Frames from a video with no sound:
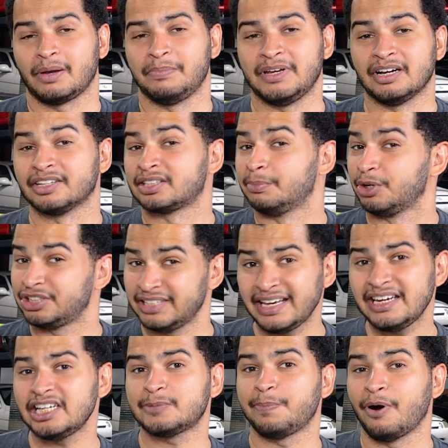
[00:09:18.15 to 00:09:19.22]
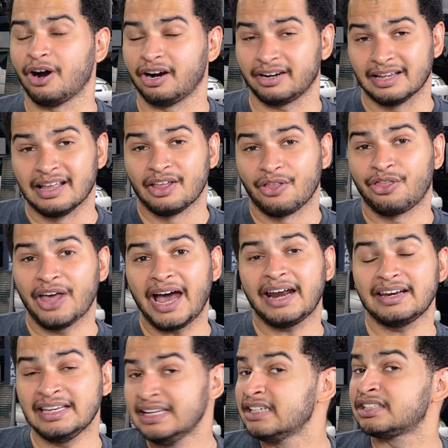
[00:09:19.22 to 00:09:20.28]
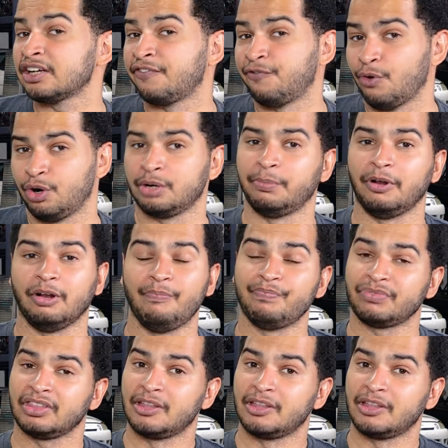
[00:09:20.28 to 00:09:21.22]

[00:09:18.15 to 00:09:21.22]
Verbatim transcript: Because the Mercedes part, that is affordable.